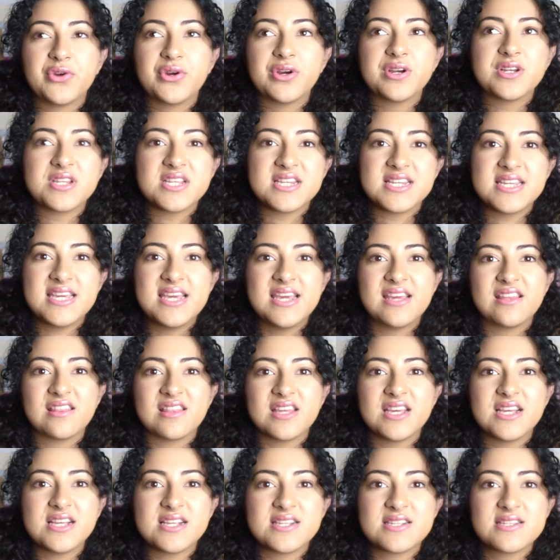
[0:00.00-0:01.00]
to take
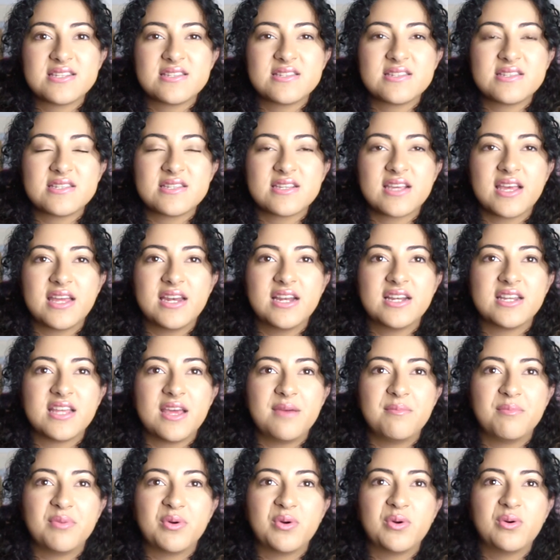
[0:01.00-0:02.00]
this kind of
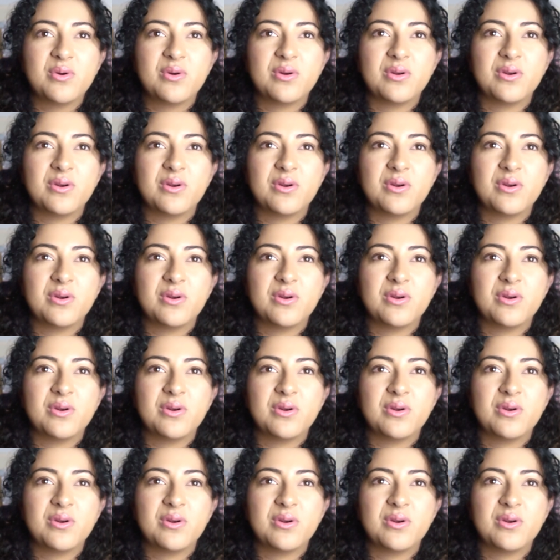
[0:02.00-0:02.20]
tempo,